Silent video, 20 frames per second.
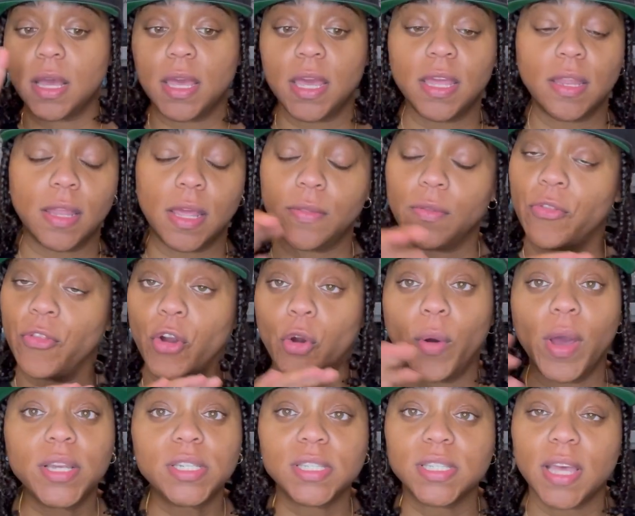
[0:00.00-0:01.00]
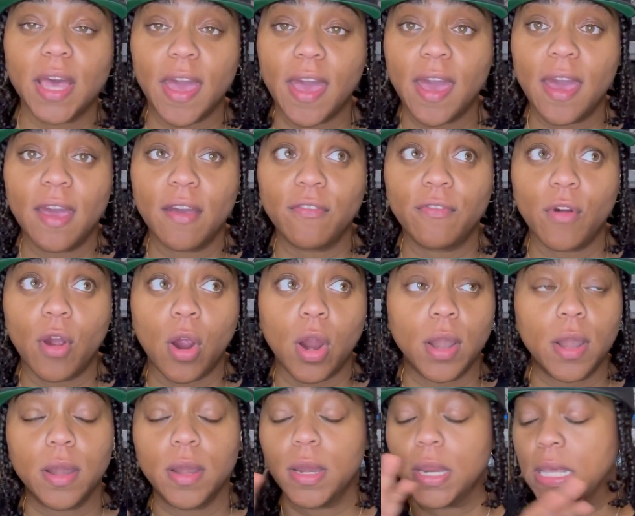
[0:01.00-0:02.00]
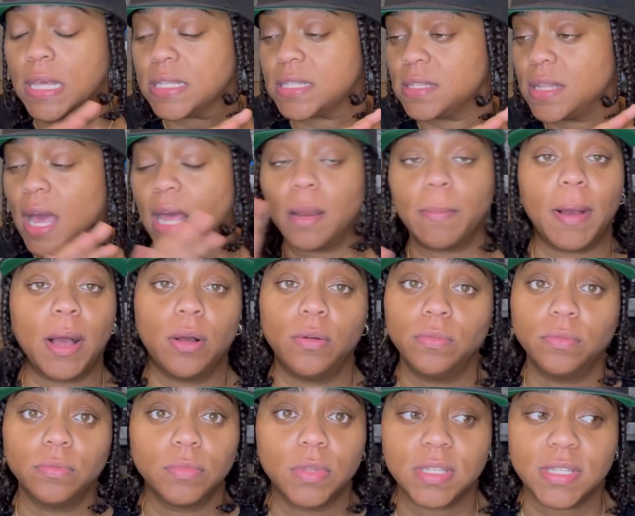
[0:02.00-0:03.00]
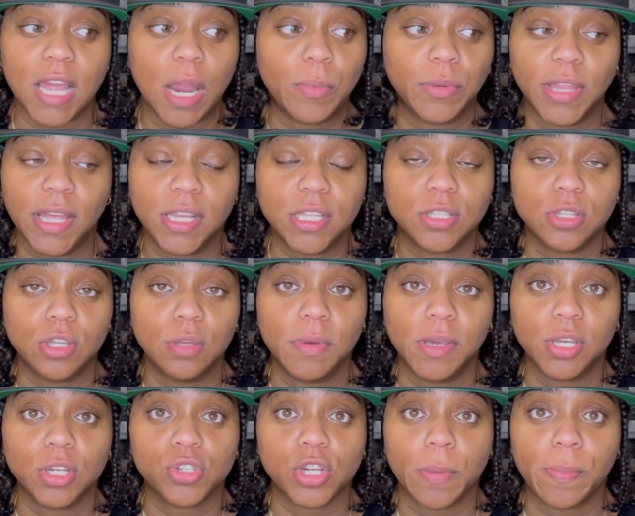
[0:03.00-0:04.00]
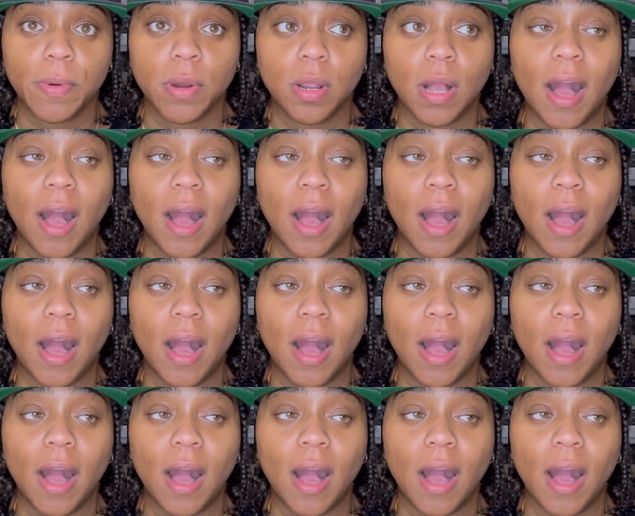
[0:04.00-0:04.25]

The questions I have it's not related to you being a stripper.